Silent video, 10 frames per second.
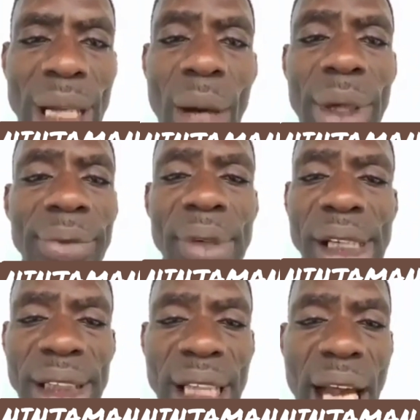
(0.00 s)
whether
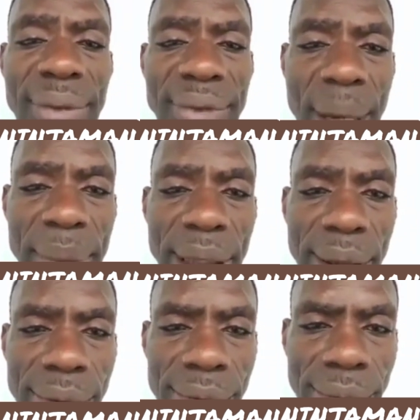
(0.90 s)
with friends or
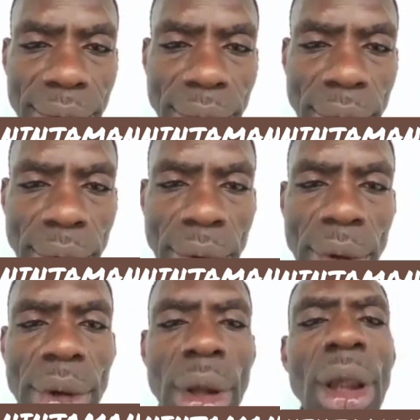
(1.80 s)
family,
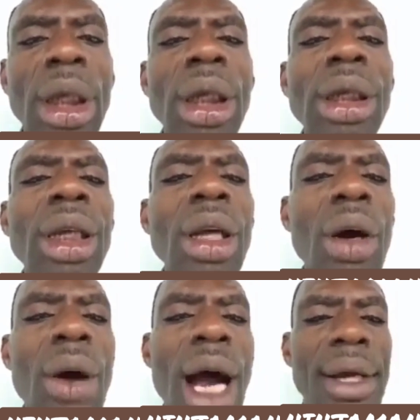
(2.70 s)

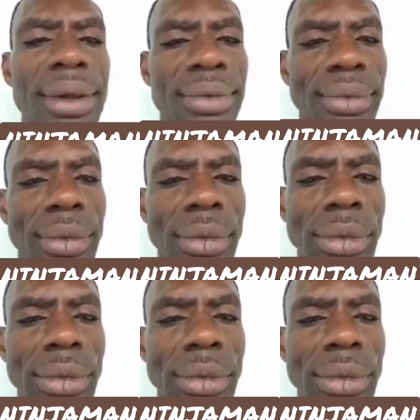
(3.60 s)
you love her.